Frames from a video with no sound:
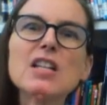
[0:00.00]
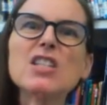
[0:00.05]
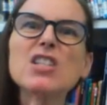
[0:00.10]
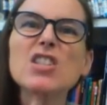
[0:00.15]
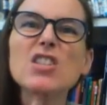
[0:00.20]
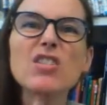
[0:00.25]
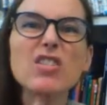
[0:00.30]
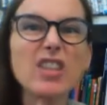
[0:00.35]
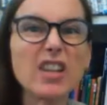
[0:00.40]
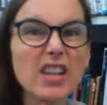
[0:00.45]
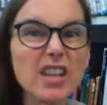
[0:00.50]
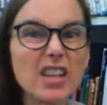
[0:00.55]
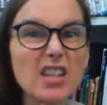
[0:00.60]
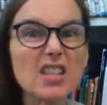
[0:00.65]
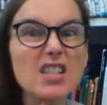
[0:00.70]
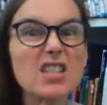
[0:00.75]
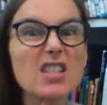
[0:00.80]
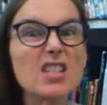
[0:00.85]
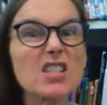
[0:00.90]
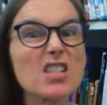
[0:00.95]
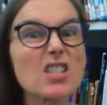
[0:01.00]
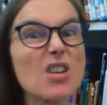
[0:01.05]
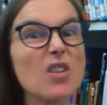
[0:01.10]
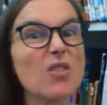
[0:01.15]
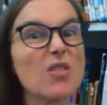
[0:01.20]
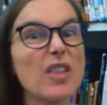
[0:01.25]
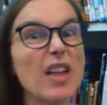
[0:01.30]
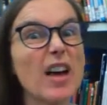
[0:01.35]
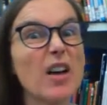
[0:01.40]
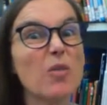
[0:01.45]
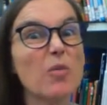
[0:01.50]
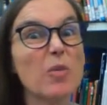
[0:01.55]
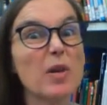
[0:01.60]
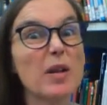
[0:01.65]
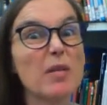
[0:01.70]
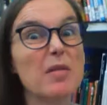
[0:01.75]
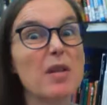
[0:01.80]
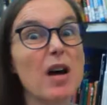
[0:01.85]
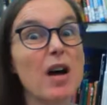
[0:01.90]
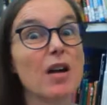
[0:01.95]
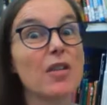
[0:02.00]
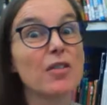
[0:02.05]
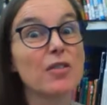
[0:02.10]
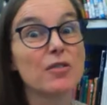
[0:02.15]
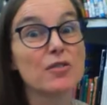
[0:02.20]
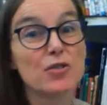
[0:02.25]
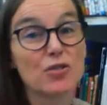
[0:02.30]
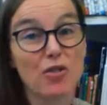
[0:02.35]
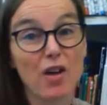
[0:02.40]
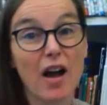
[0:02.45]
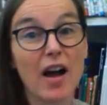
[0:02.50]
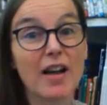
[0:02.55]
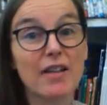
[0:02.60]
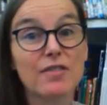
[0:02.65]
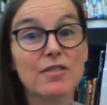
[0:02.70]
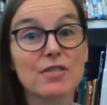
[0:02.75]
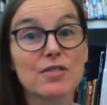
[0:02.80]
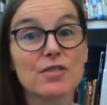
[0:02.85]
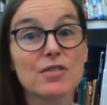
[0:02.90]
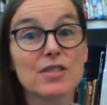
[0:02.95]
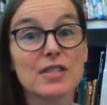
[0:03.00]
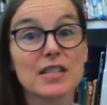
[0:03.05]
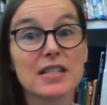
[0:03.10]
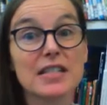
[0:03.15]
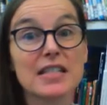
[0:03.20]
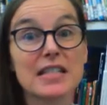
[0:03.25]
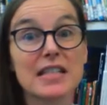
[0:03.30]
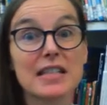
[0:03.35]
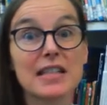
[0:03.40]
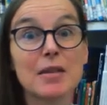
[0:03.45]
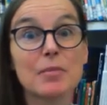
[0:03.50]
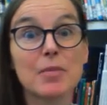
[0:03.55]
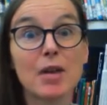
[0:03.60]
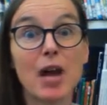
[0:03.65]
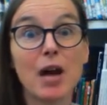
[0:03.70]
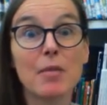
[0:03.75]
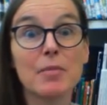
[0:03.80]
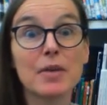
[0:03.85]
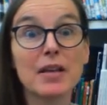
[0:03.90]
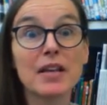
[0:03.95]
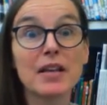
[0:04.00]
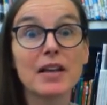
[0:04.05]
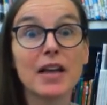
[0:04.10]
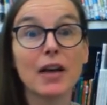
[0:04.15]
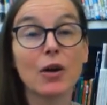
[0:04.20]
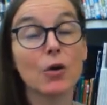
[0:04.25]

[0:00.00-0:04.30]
Do you think it's so that when other drivers see them coming